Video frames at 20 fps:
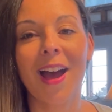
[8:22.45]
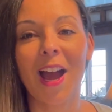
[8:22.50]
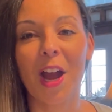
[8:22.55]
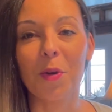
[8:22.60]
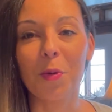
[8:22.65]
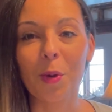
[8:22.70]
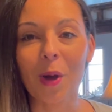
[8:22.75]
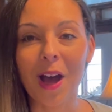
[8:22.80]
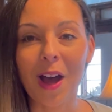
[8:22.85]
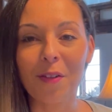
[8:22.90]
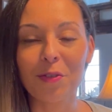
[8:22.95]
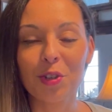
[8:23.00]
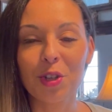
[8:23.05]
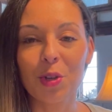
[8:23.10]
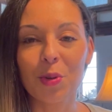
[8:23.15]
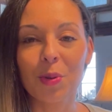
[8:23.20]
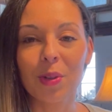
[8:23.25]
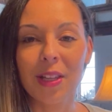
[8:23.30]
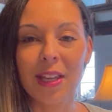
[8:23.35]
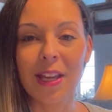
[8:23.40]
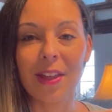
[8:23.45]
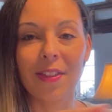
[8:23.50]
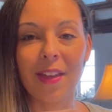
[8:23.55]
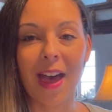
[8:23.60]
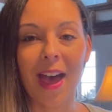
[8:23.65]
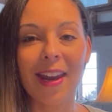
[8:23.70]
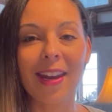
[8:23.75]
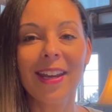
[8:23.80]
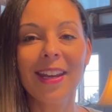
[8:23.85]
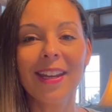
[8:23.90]
I will have to link
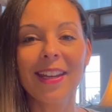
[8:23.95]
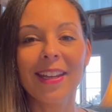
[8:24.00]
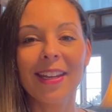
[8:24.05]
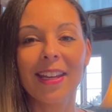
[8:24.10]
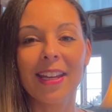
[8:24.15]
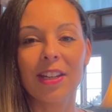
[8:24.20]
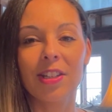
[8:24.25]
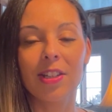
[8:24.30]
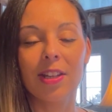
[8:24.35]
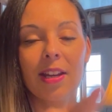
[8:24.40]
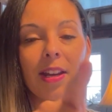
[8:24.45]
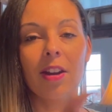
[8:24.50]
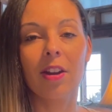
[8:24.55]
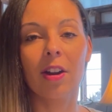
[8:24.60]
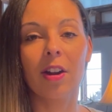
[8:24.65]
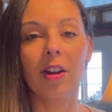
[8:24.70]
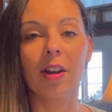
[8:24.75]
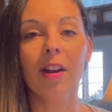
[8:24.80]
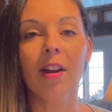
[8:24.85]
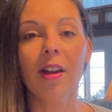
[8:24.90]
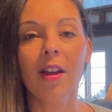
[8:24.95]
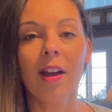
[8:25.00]
that into here